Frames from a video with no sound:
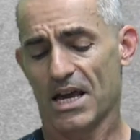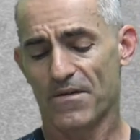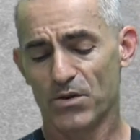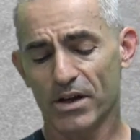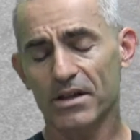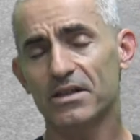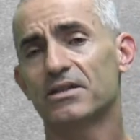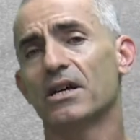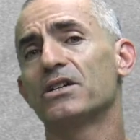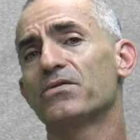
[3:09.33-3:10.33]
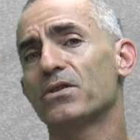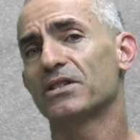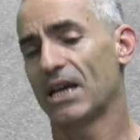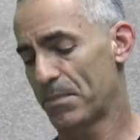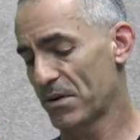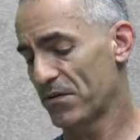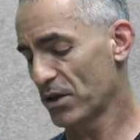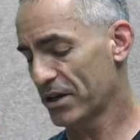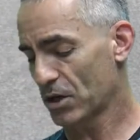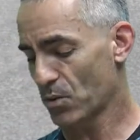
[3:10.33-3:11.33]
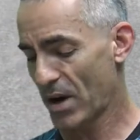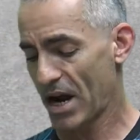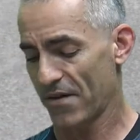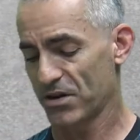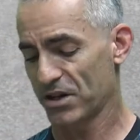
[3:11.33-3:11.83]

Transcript: If you look at the studies, for example, if you look at the graph,